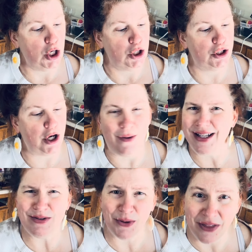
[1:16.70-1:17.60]
So
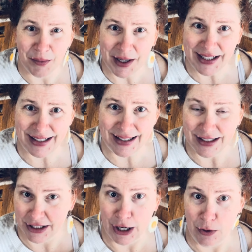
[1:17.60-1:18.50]
it's worth the money,
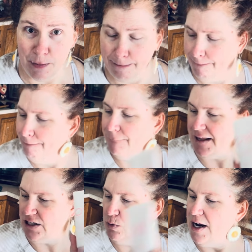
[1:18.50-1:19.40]
you know?
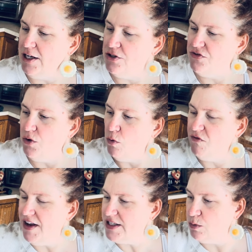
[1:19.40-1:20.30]
That's what I use for
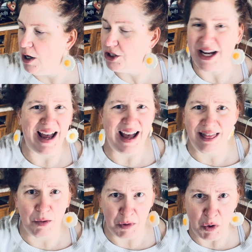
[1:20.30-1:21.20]
face wash at
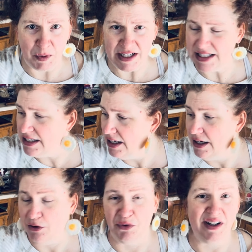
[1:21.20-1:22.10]
the moment.
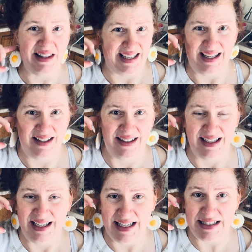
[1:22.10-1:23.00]
Really,
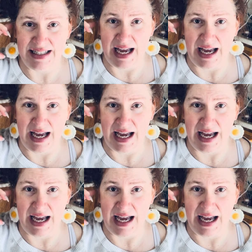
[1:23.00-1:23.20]
it's